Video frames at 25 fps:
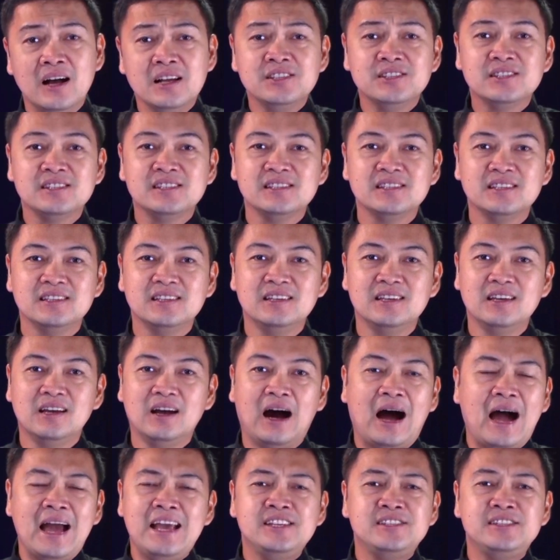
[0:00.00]
Thus,
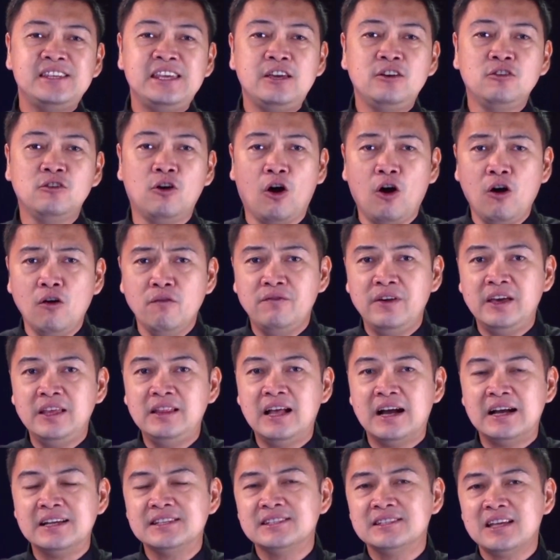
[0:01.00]
I see
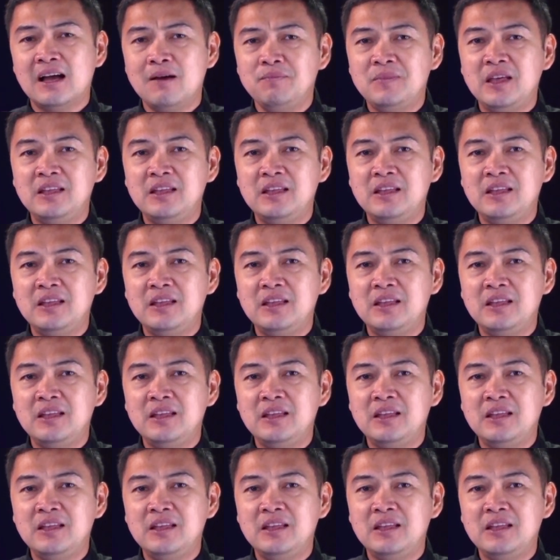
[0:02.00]
COVID